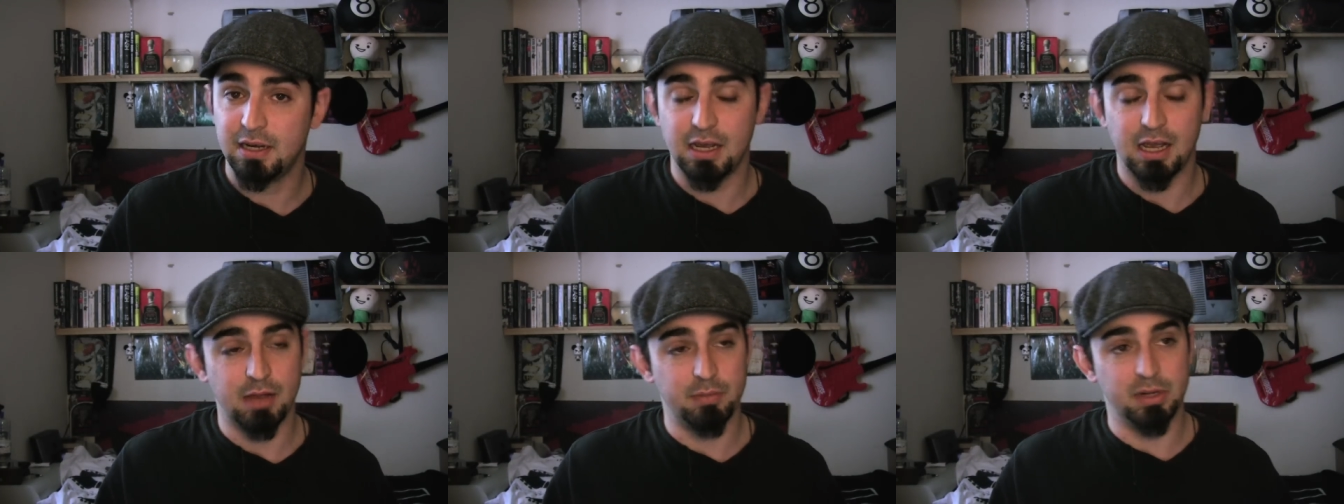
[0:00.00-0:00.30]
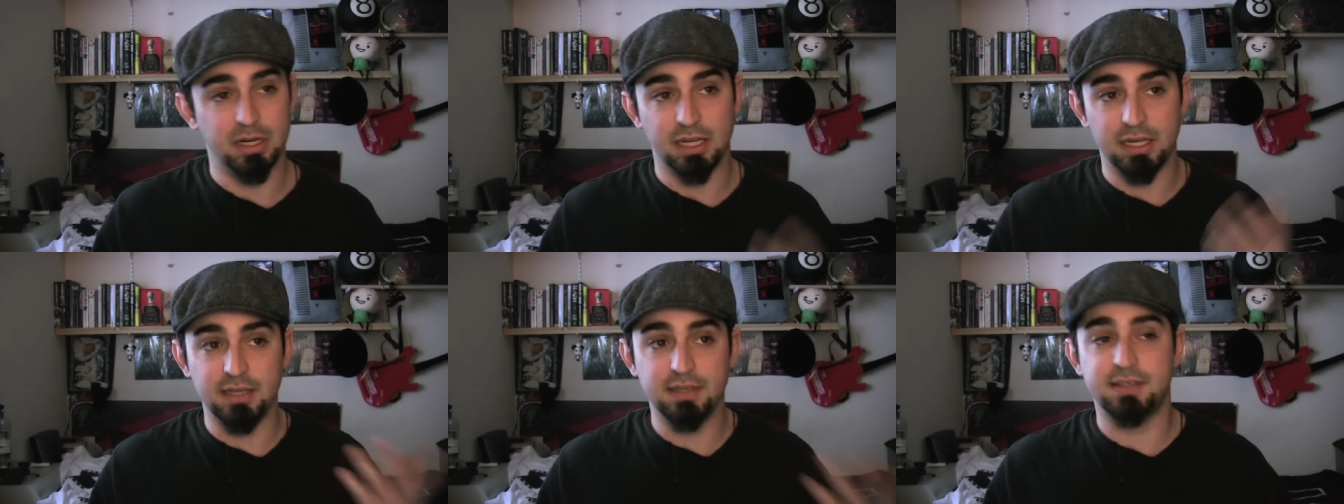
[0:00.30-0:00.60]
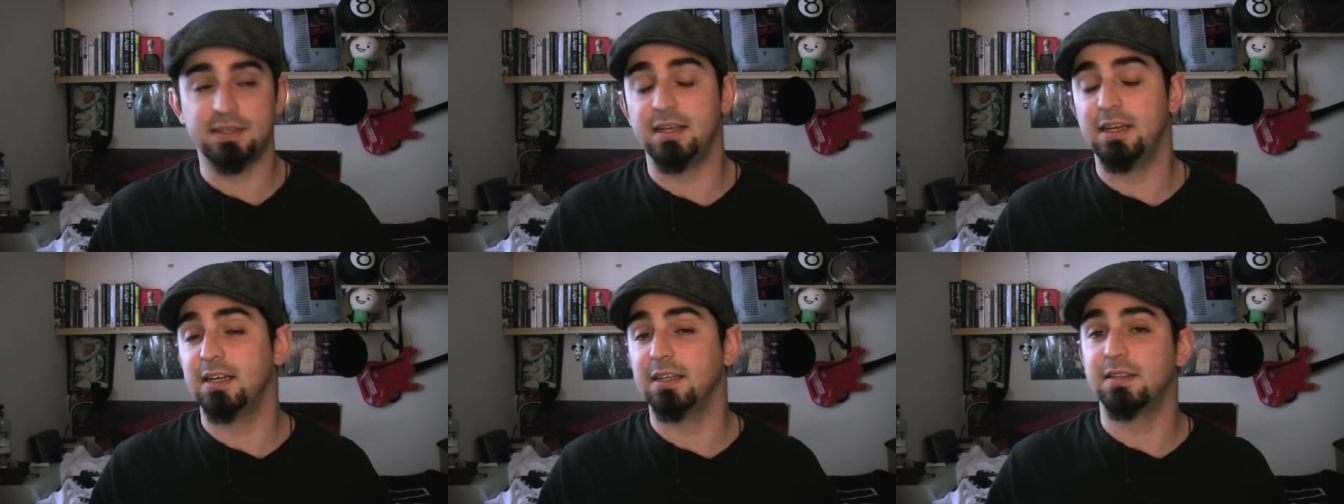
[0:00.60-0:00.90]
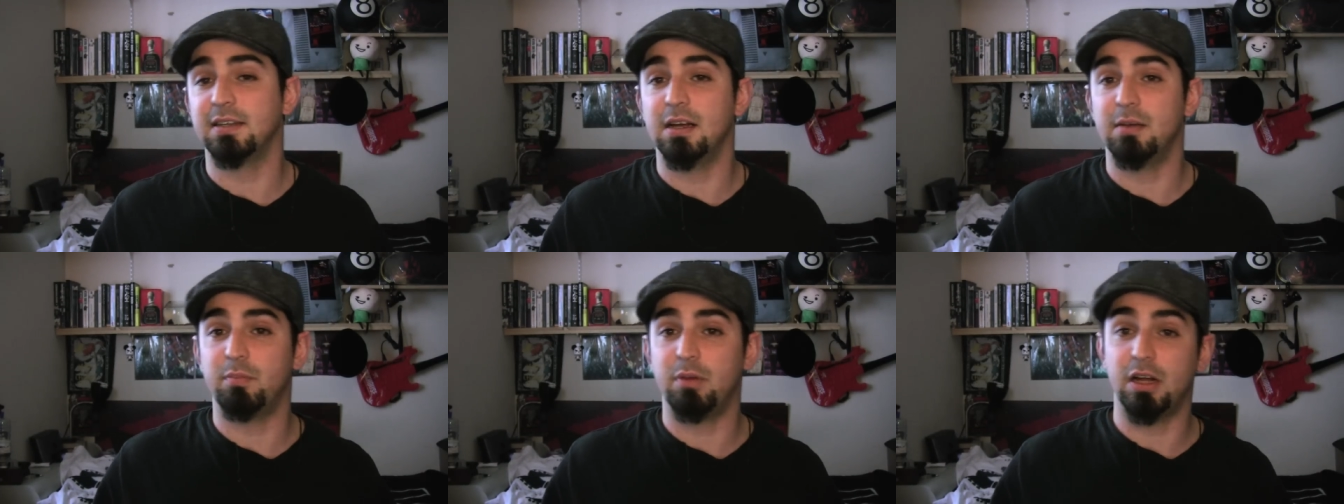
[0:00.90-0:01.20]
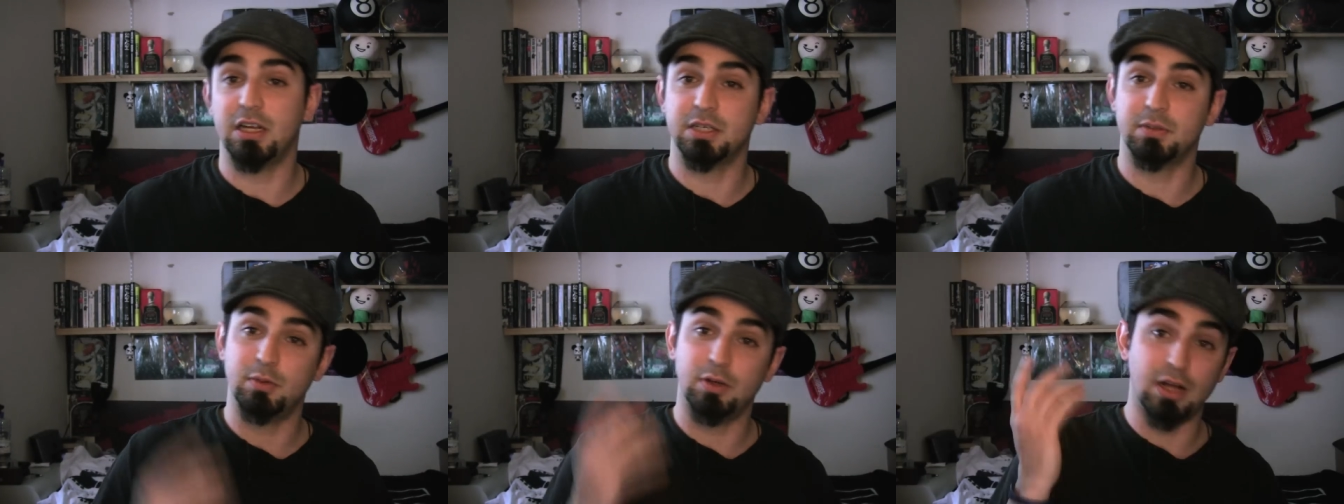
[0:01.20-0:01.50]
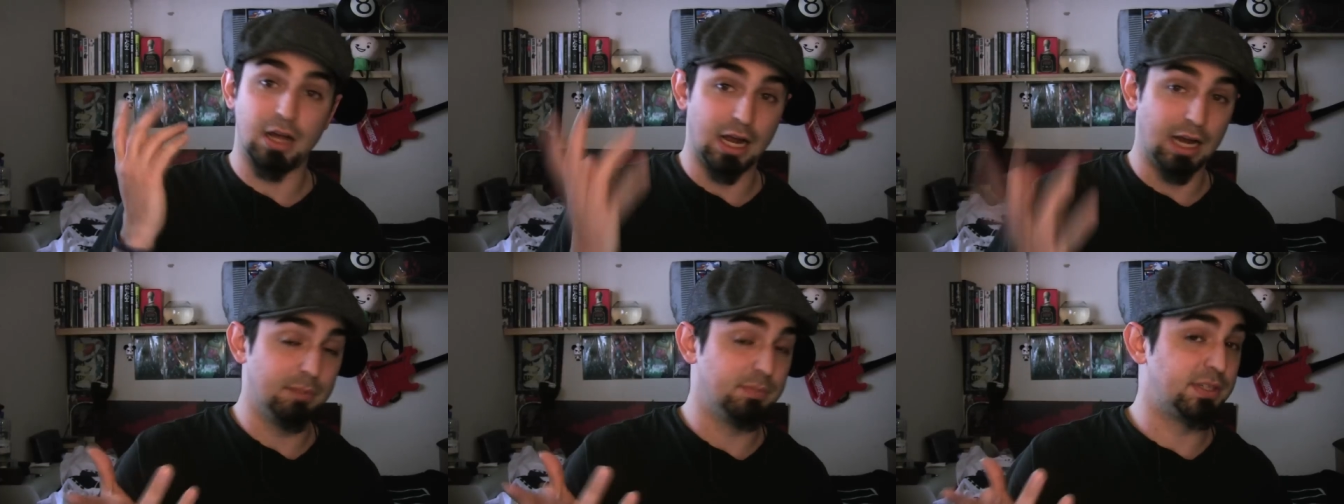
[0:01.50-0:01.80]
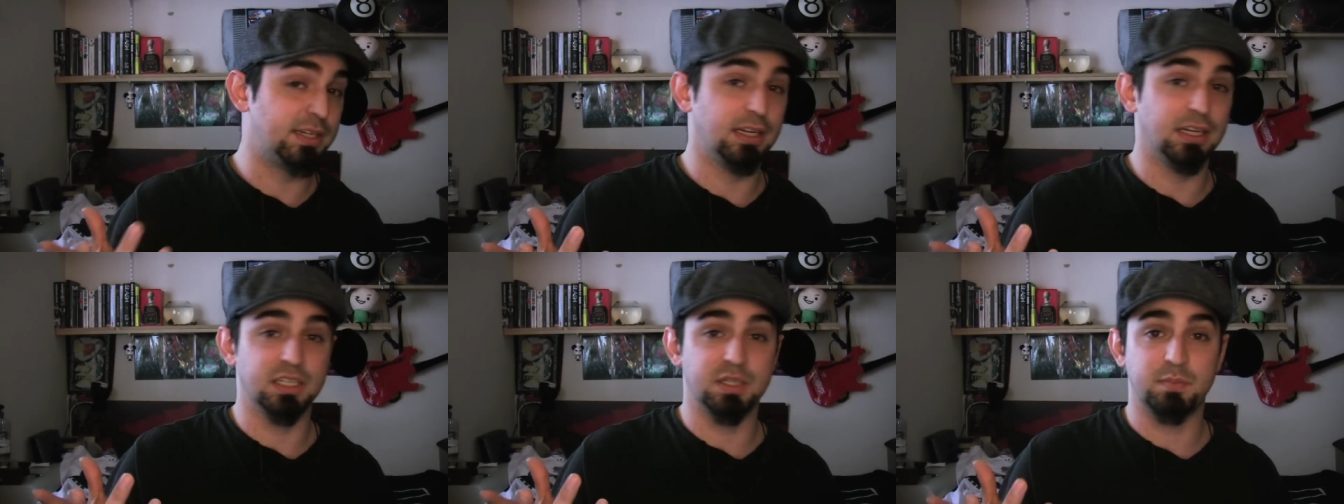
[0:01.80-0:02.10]
I mean, he's saying it's not possible, I'm
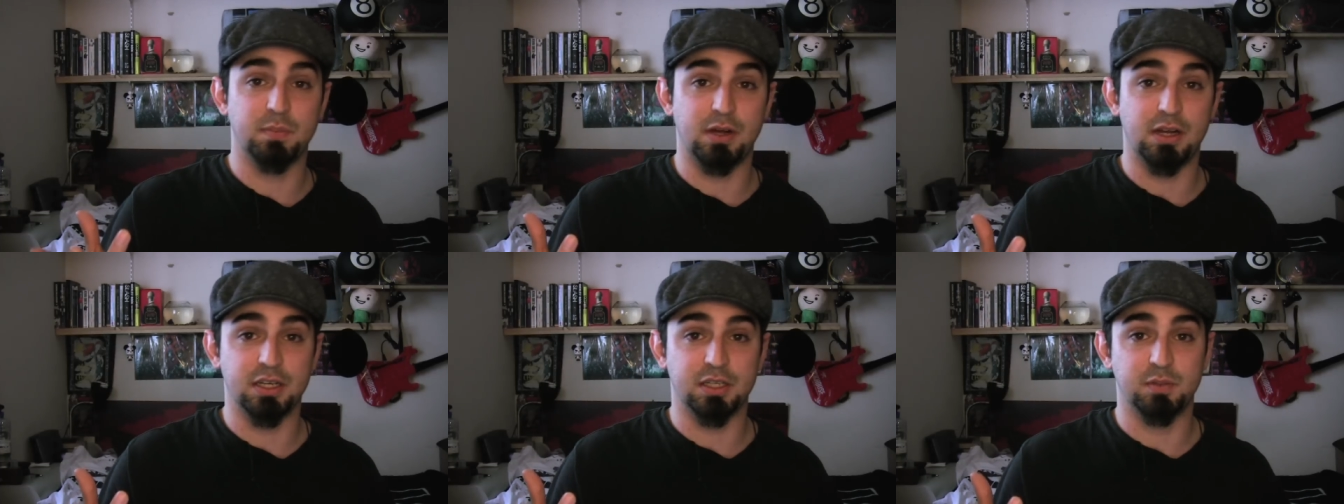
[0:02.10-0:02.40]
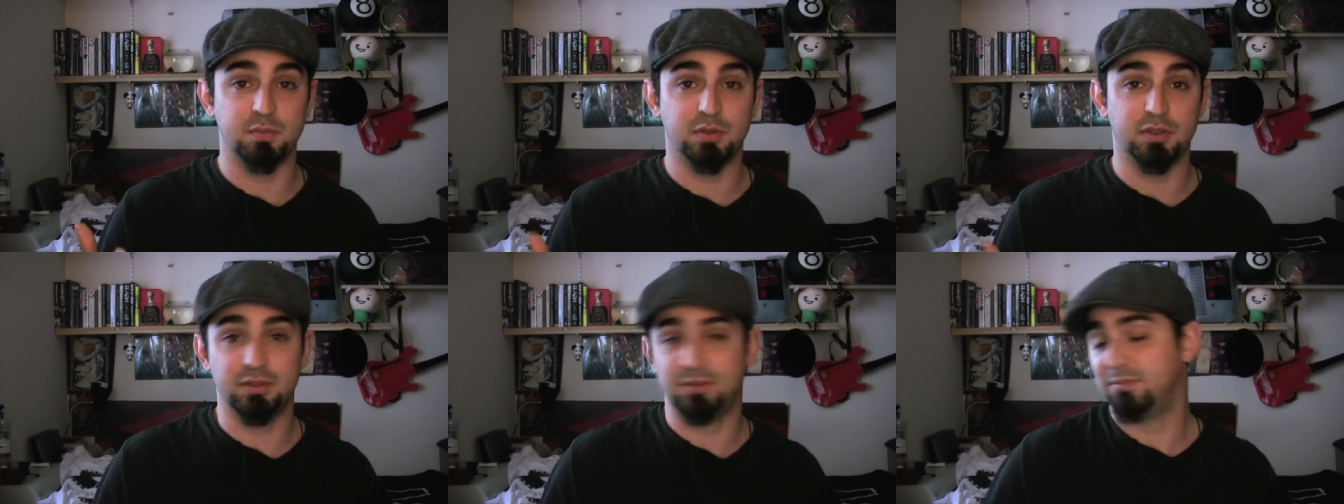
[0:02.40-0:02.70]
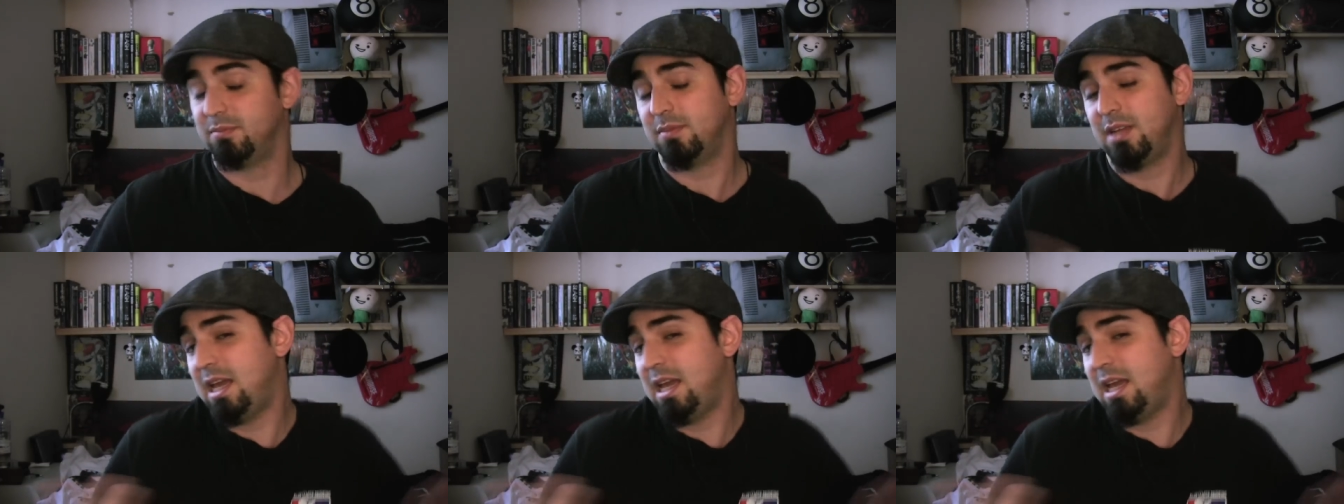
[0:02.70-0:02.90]
saying it's possible.